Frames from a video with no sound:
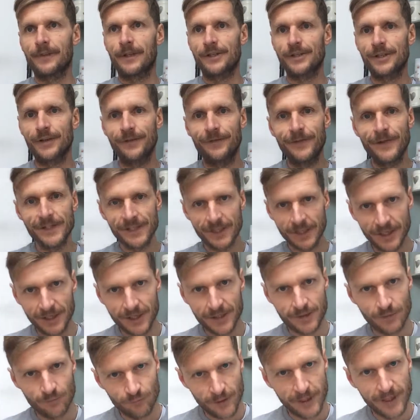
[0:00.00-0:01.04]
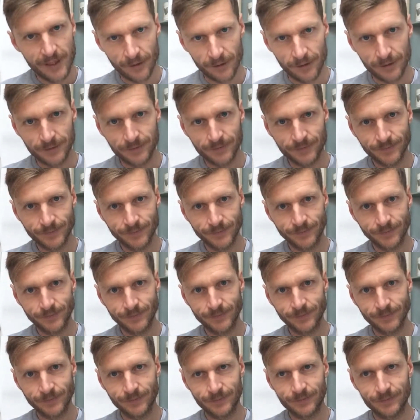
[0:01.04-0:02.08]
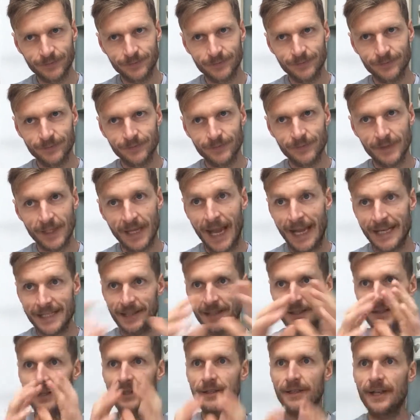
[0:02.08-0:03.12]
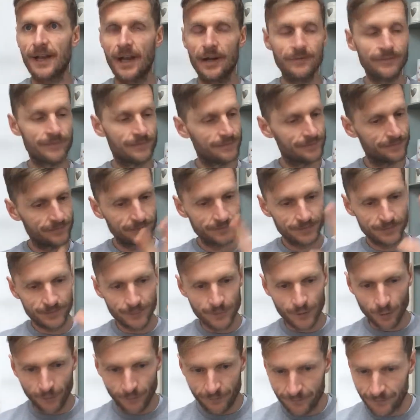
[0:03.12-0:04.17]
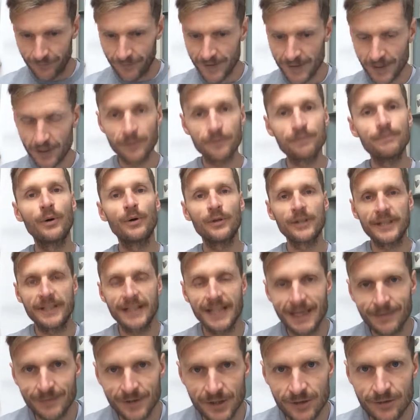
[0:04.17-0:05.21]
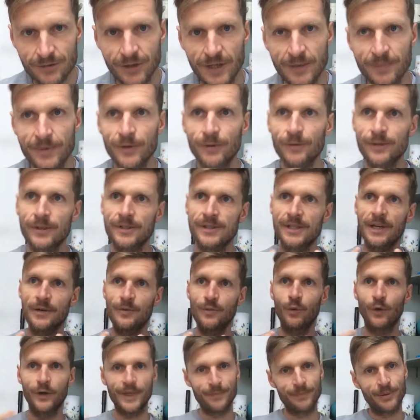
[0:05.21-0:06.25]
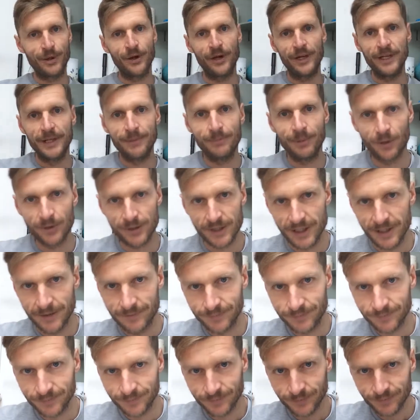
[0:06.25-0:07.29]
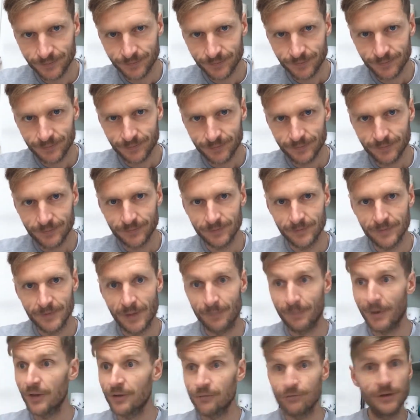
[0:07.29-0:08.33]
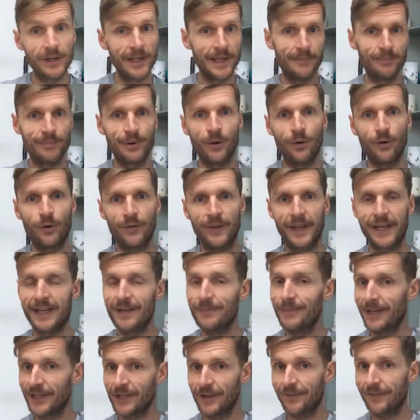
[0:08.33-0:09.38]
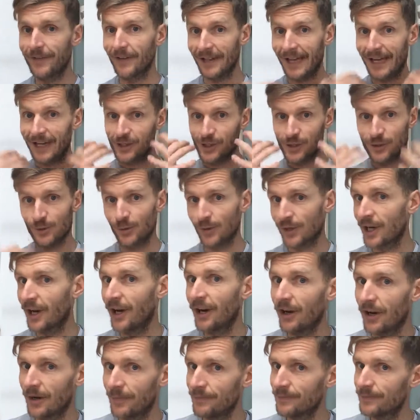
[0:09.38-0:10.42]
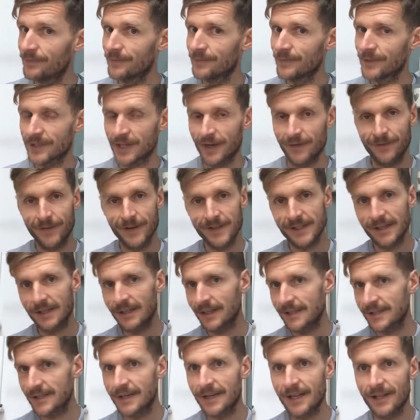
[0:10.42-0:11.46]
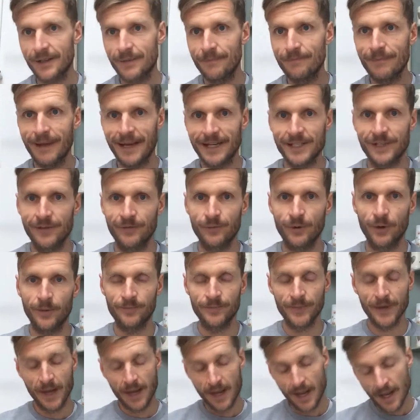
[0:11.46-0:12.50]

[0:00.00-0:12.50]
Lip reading: So physical is it has, your physical body chemistry, but also what you put in your body are both really important. They can make you feel anxious or calm. So physical is another massive one.